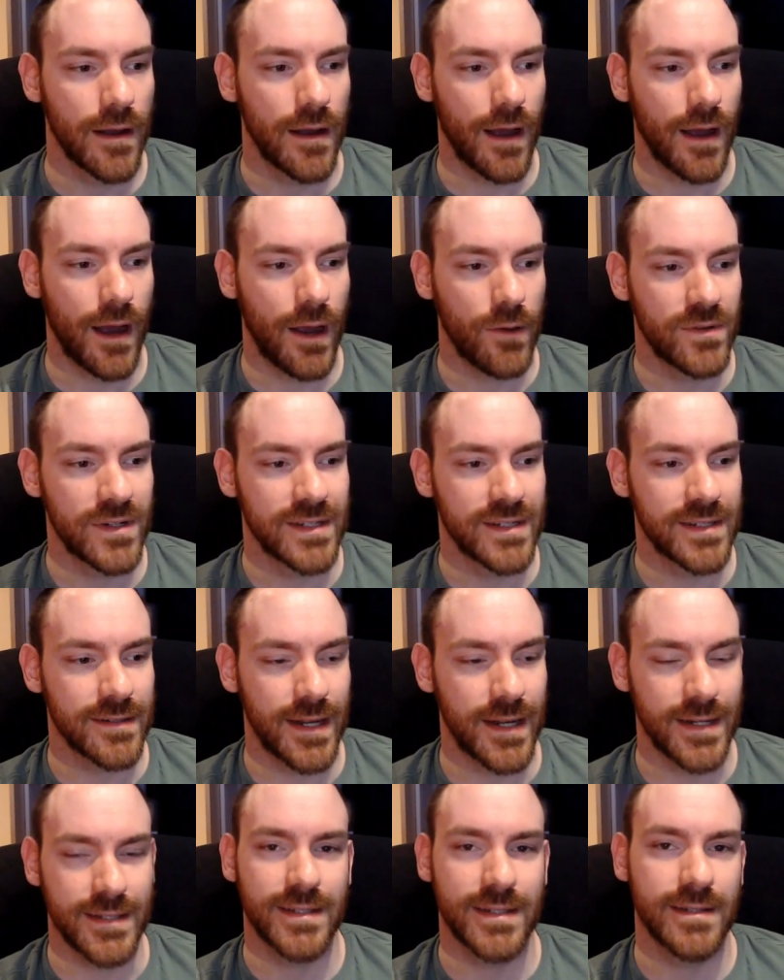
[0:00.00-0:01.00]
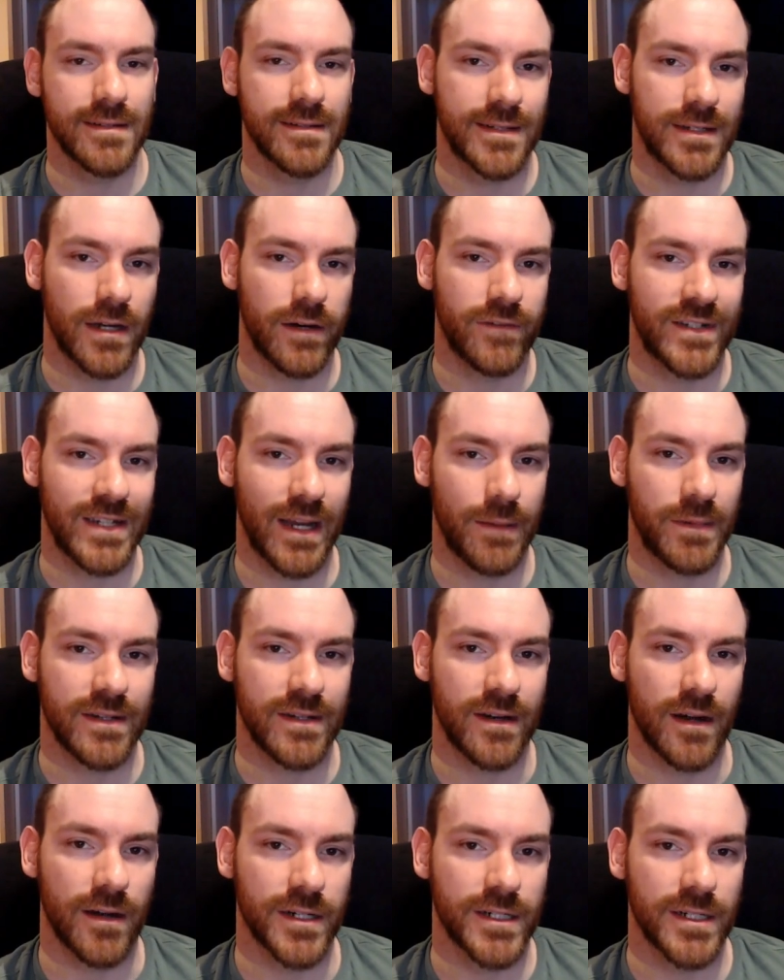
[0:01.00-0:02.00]
I was it's self
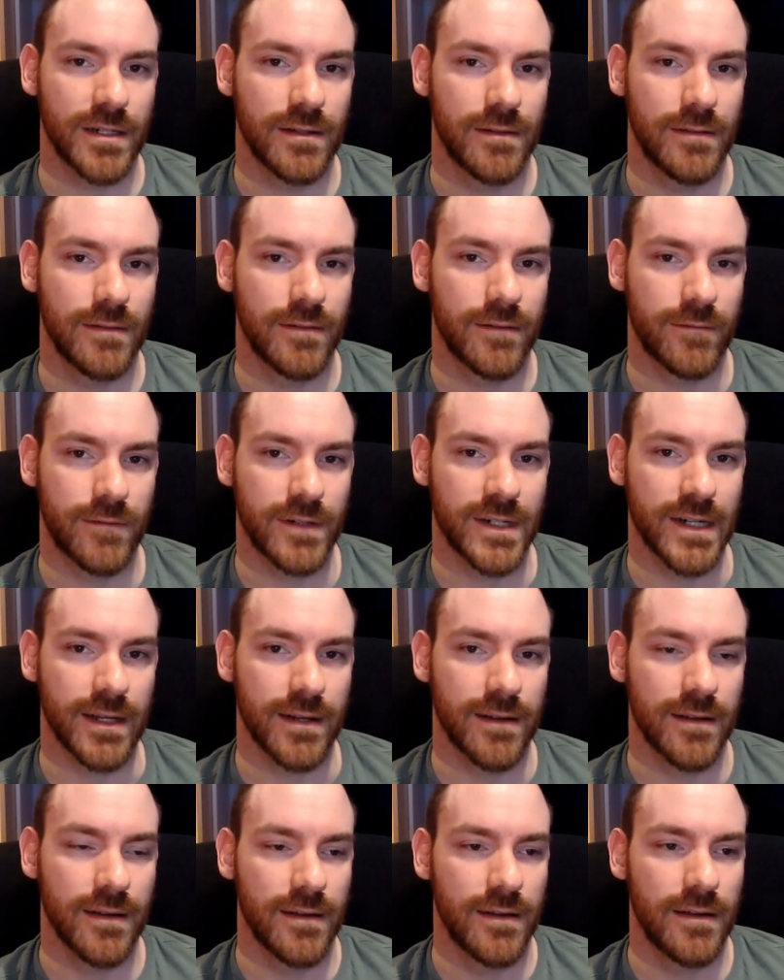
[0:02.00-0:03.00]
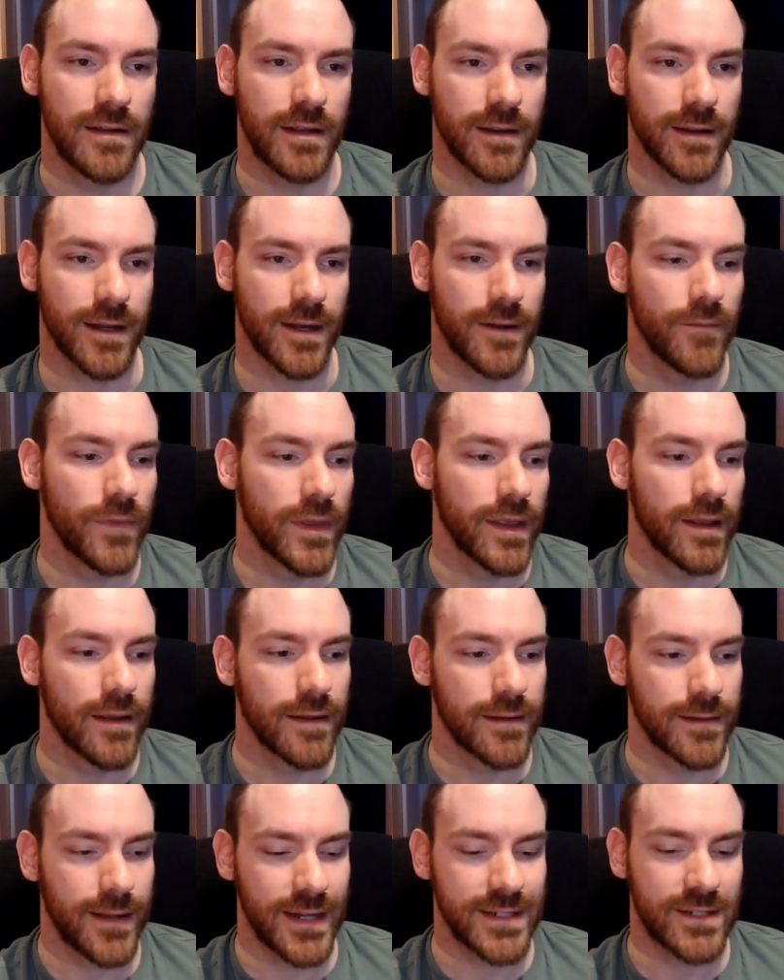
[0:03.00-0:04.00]
sabotage, really. You know,
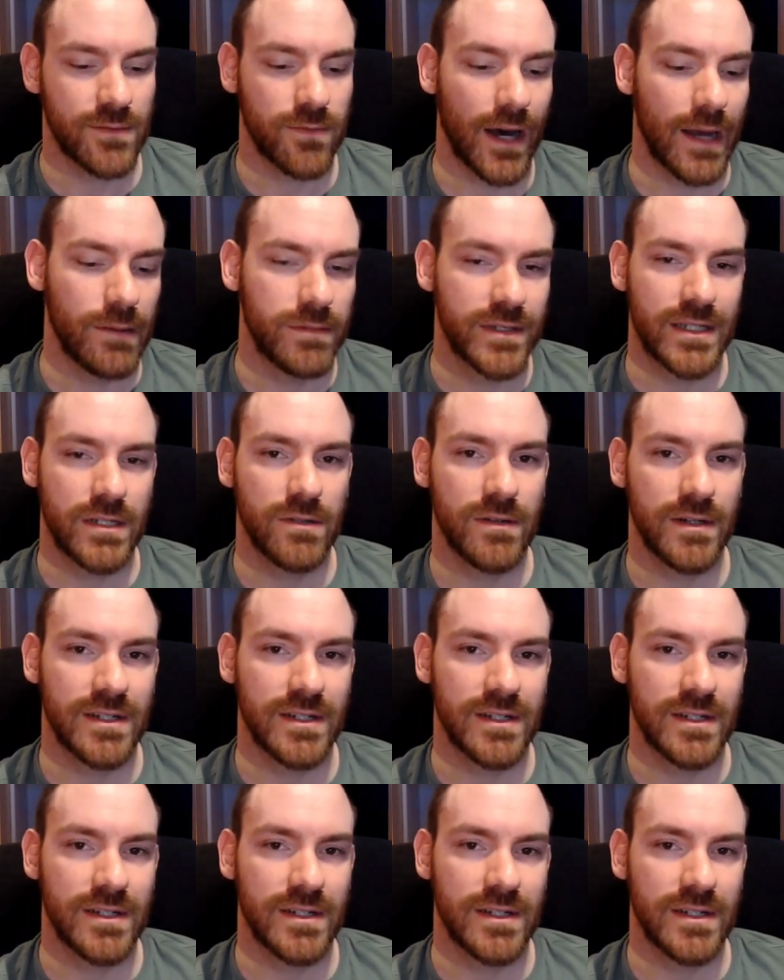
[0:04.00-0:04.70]
that's what I was doing to